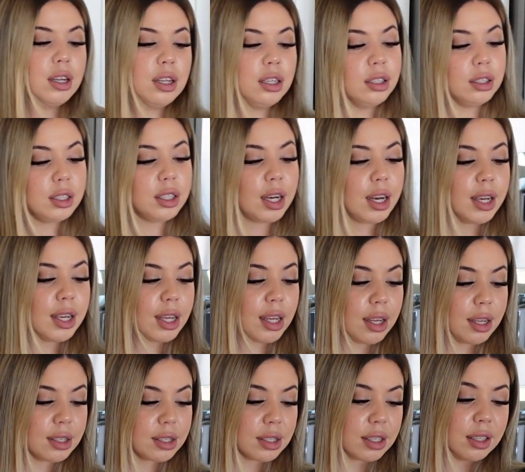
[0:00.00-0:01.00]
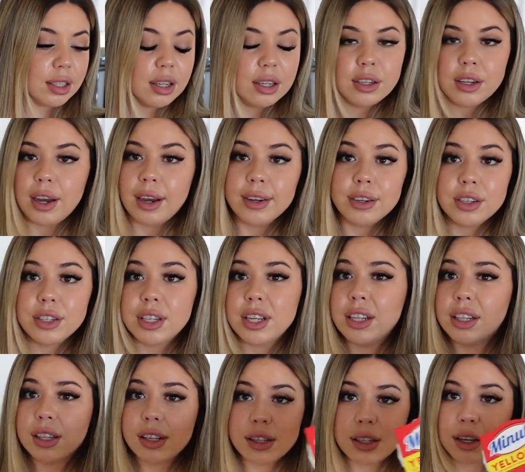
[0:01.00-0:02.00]
look, I guess. And then I just
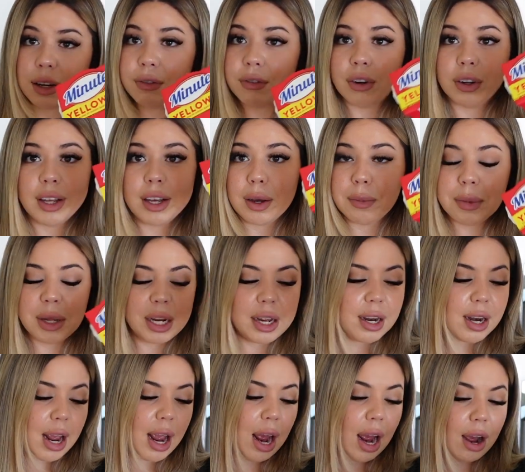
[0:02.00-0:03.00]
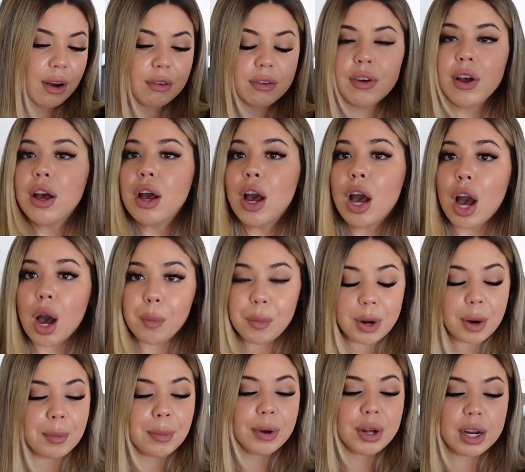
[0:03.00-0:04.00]
heat this up for like a minute and a half. I'm
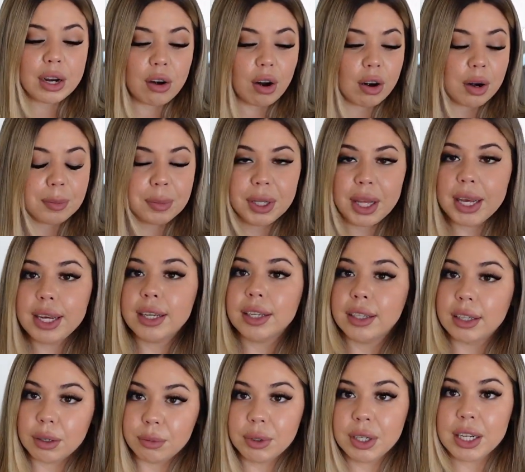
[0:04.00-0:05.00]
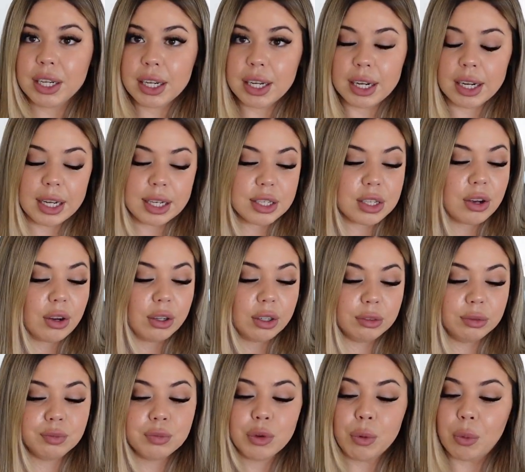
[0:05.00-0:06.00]
gonna put it on a plate and then we're gonna eat it.
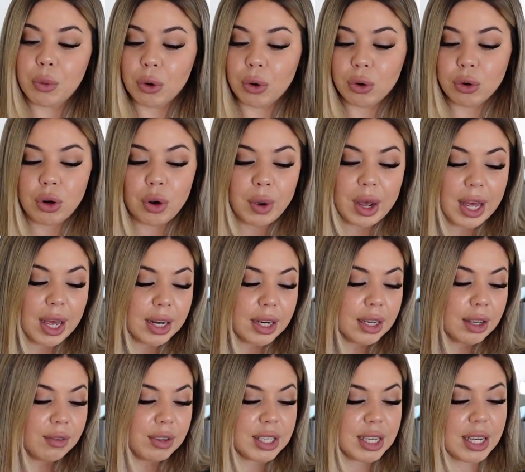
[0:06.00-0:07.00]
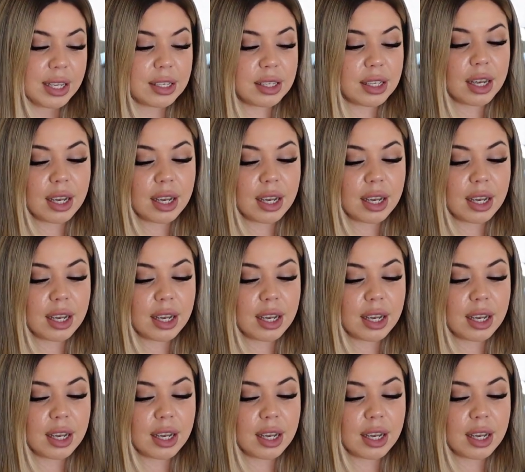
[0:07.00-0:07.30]
So we'll go ahead and give a taste